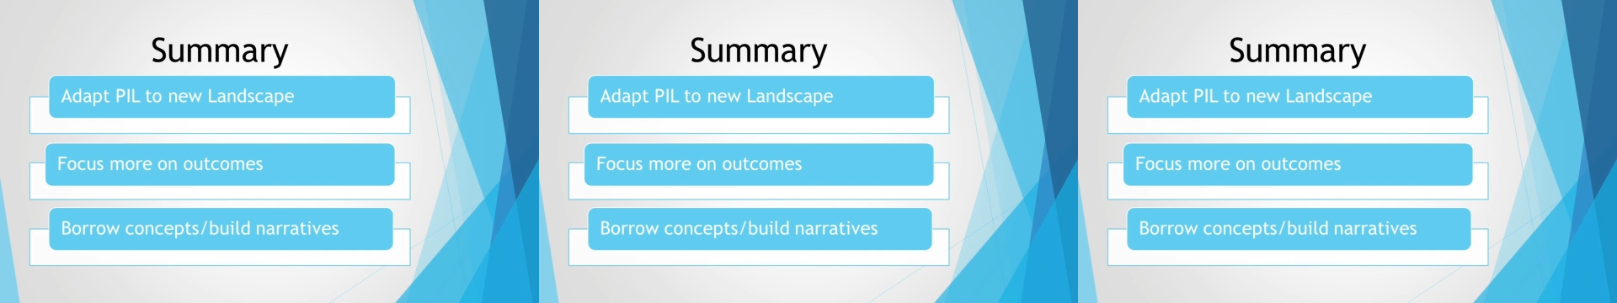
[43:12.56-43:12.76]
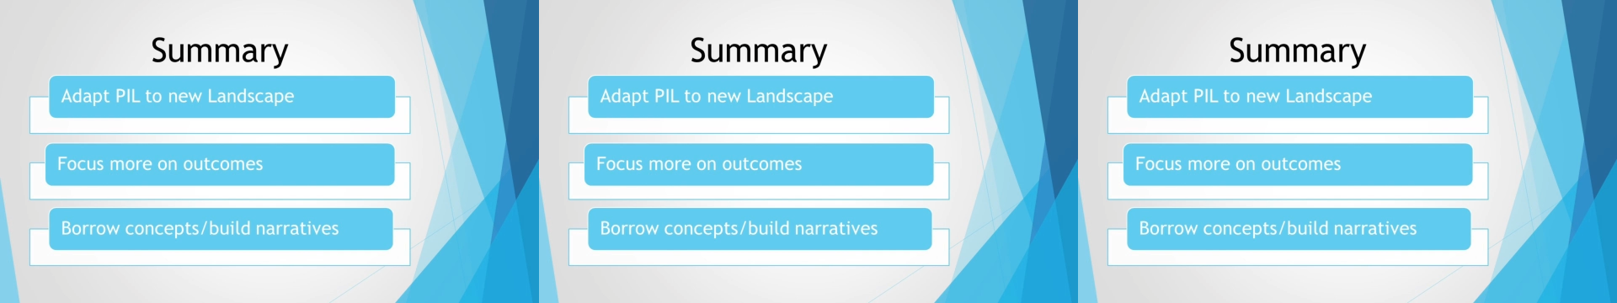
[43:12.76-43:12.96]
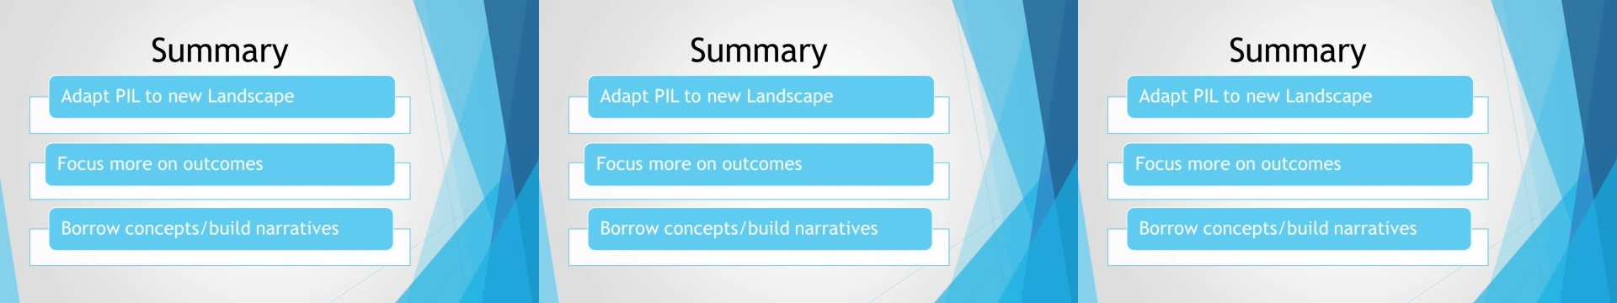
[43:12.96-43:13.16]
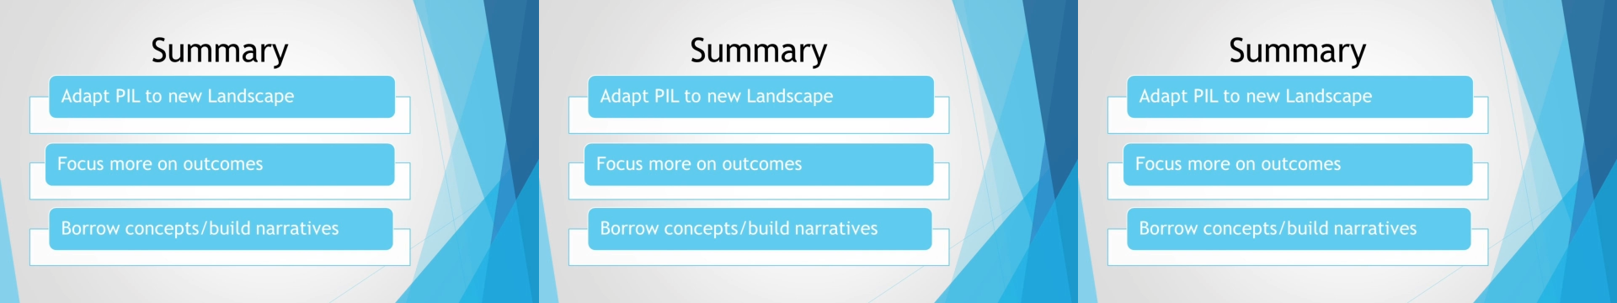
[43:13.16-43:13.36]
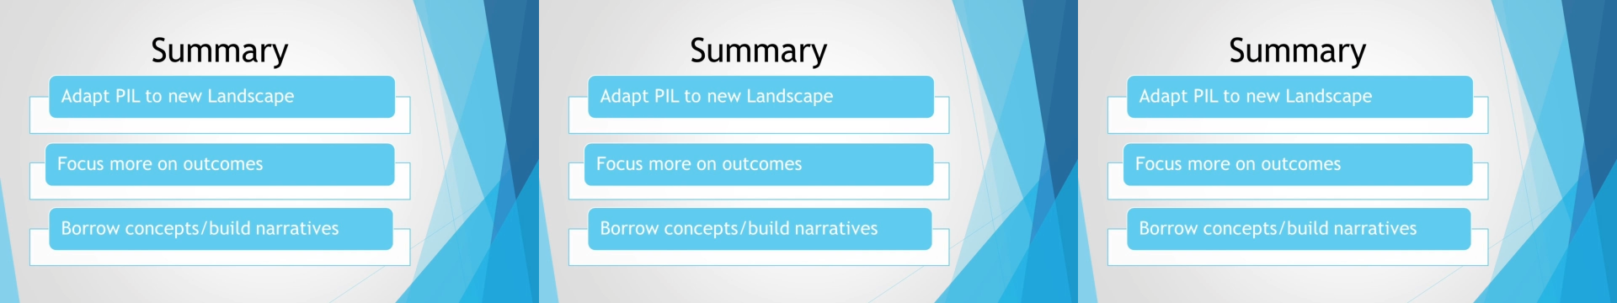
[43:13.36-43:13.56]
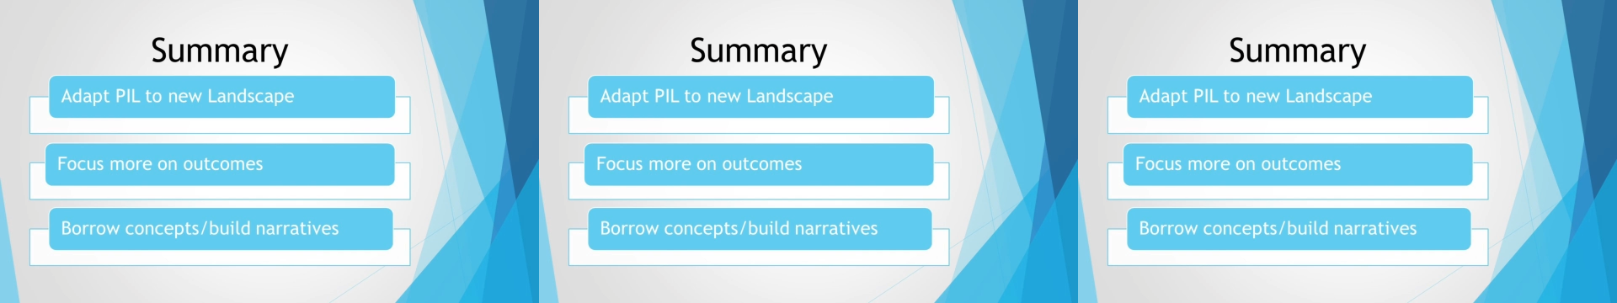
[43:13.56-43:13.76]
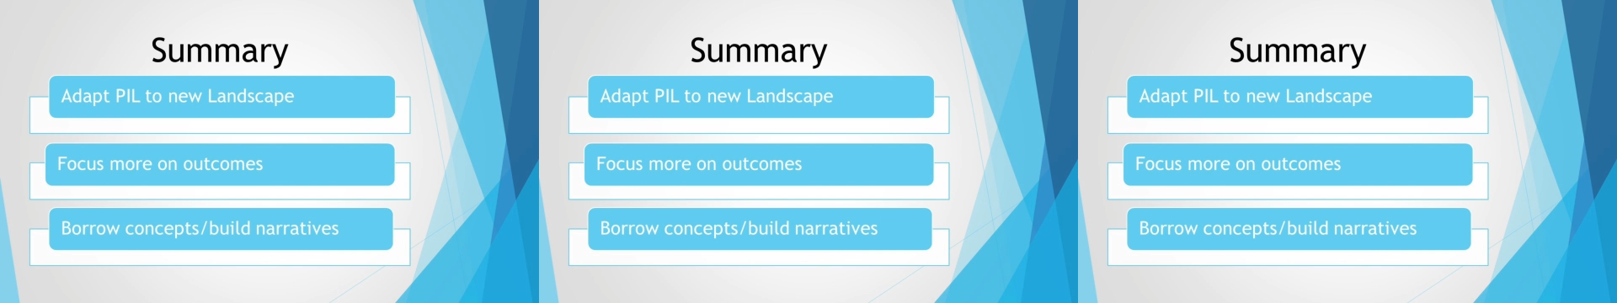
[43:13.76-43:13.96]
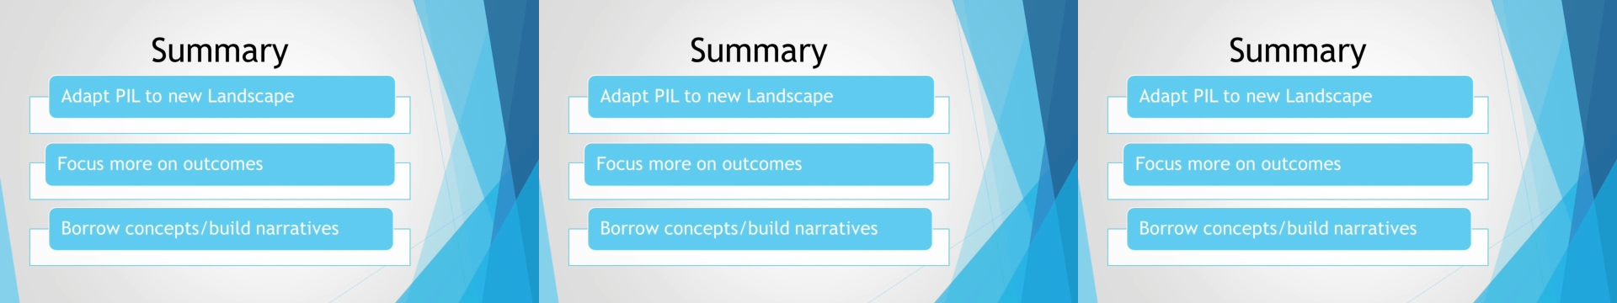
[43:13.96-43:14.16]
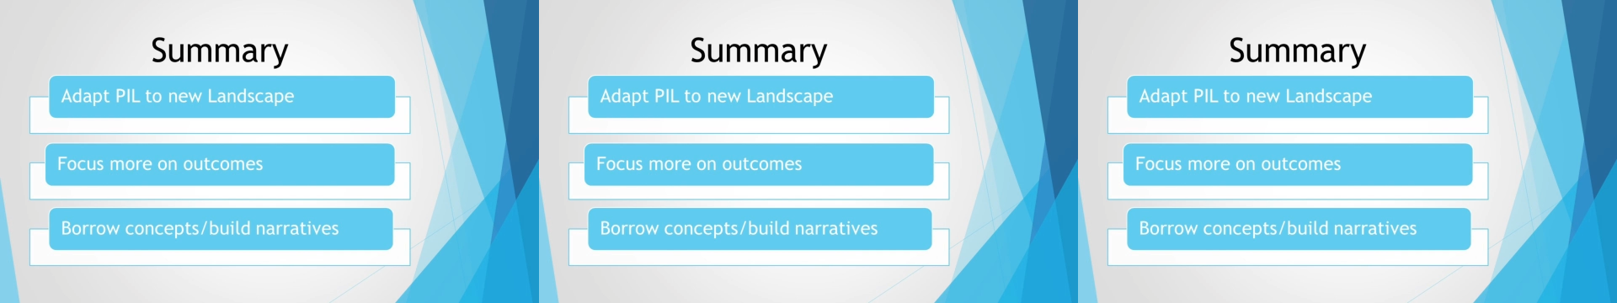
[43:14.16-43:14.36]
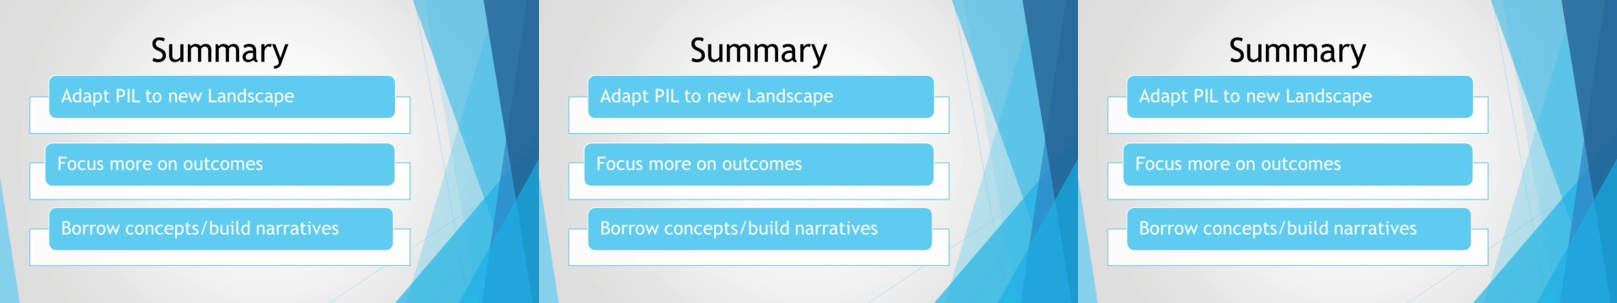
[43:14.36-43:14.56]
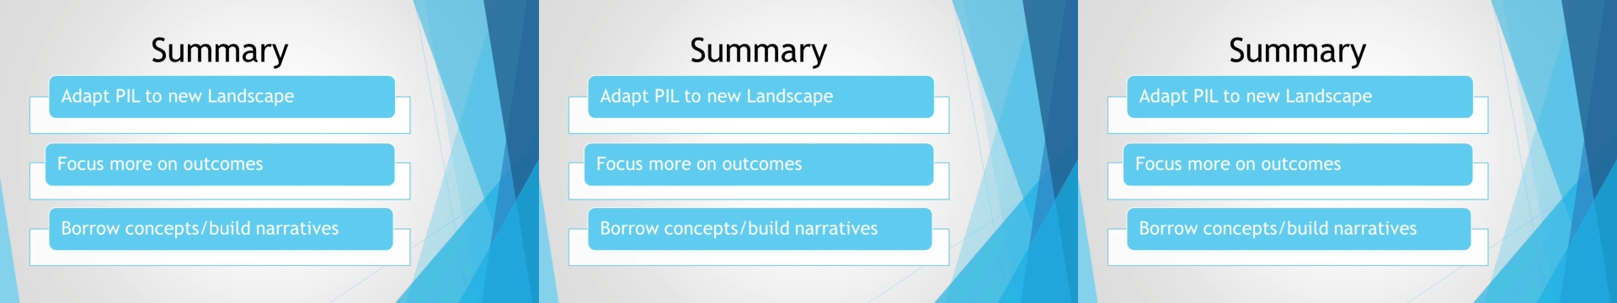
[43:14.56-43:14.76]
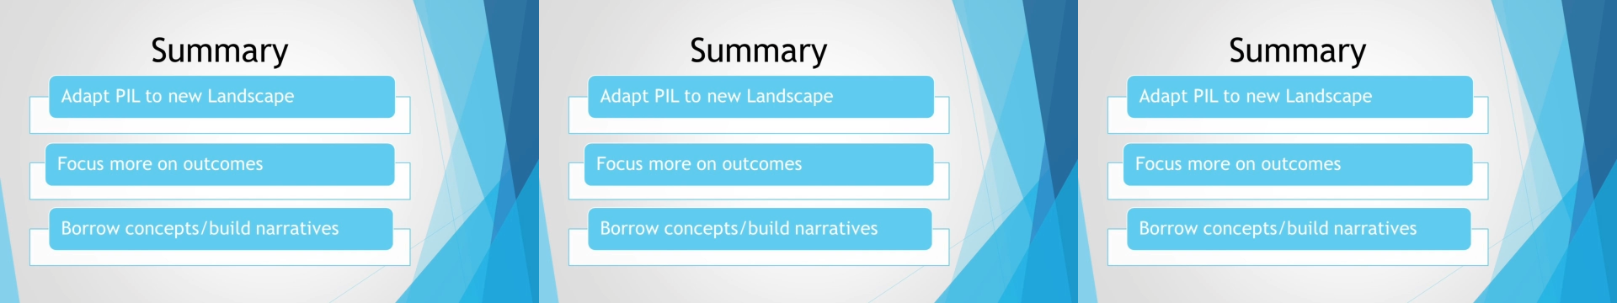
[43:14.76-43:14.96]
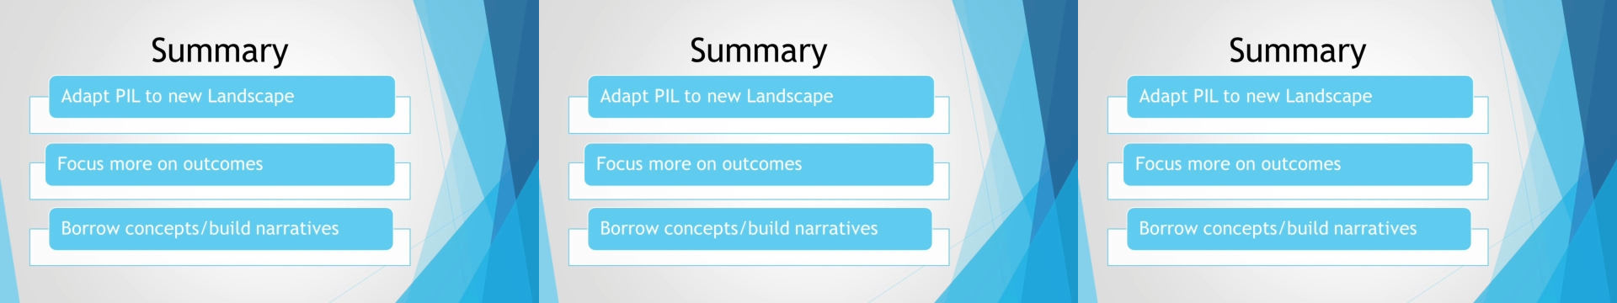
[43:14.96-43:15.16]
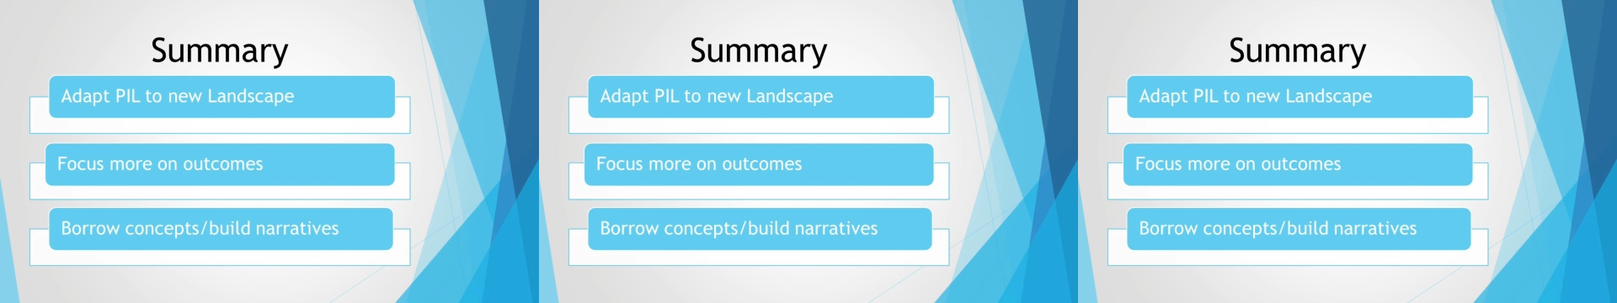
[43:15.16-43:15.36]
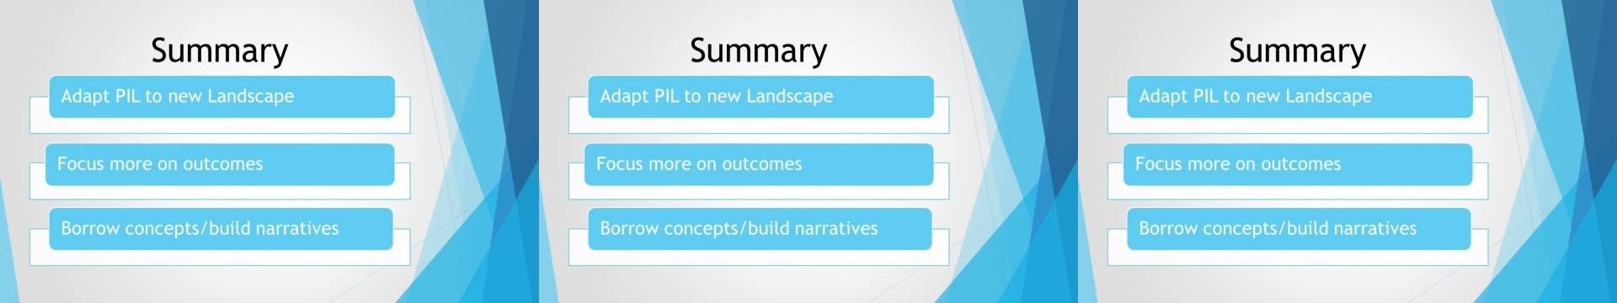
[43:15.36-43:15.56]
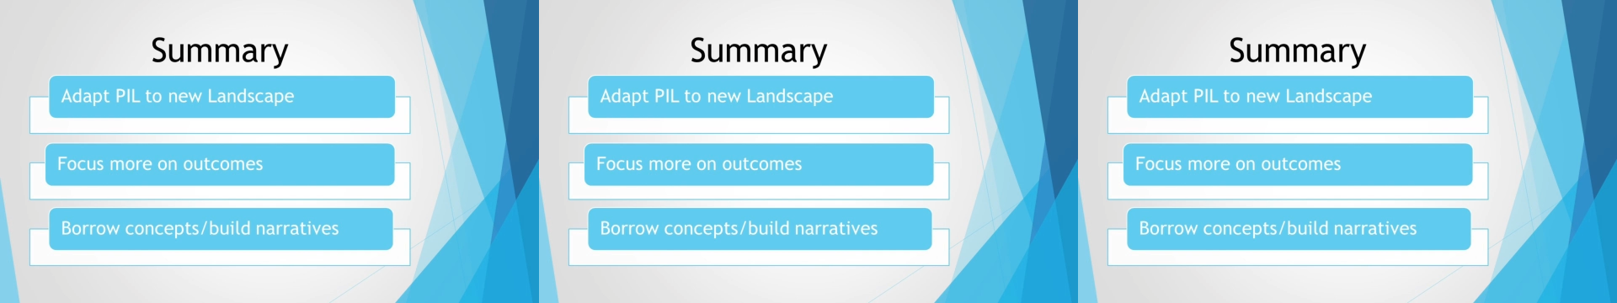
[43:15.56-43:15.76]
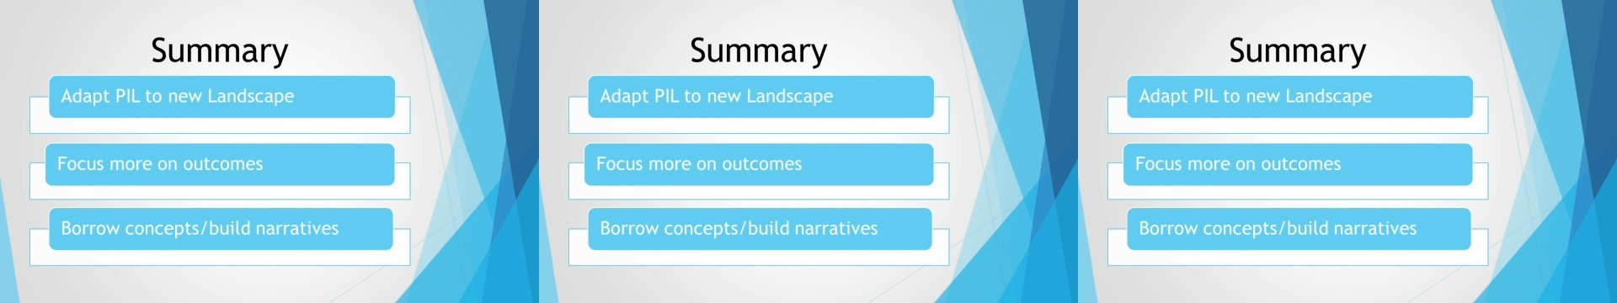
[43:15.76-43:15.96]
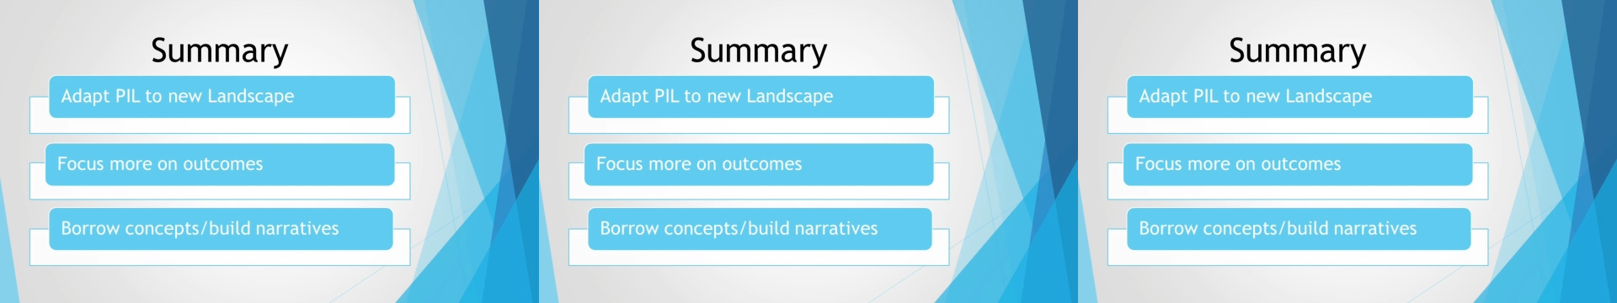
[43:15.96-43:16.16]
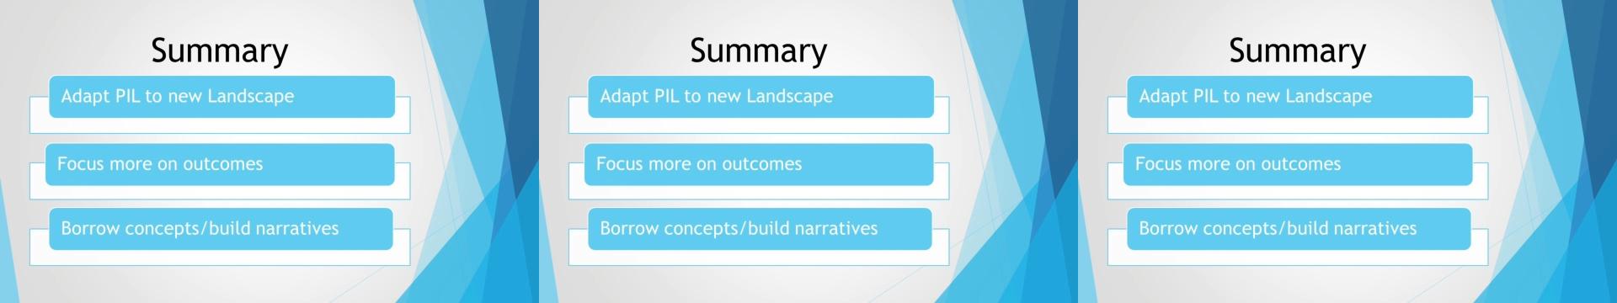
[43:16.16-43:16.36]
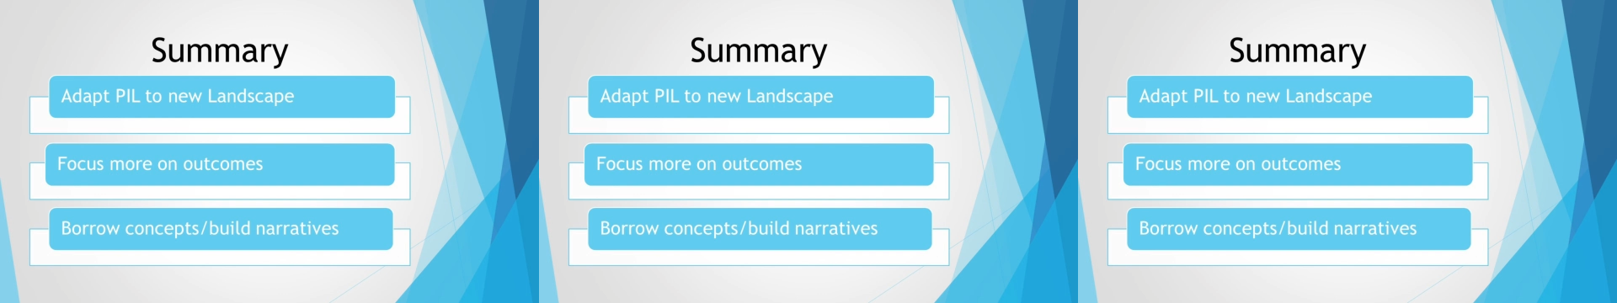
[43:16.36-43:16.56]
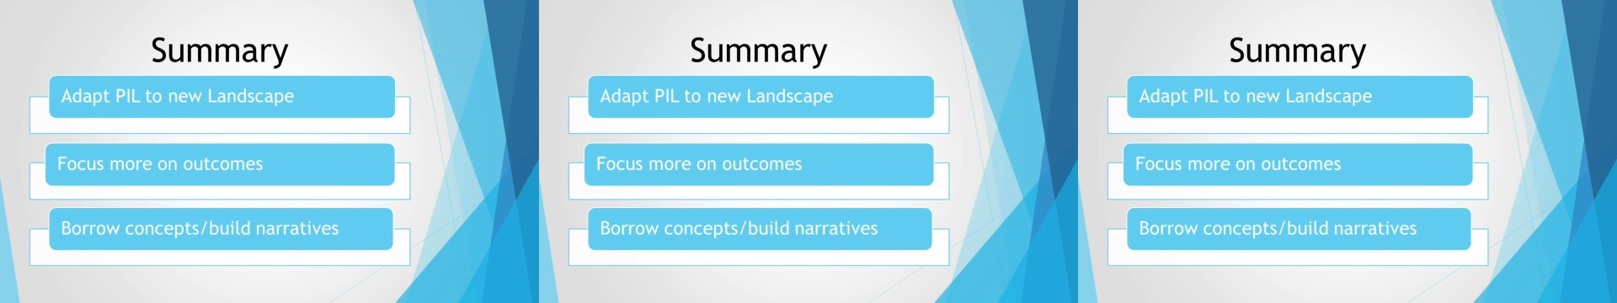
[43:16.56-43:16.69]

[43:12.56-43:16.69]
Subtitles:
Nobody's mouth can be seen.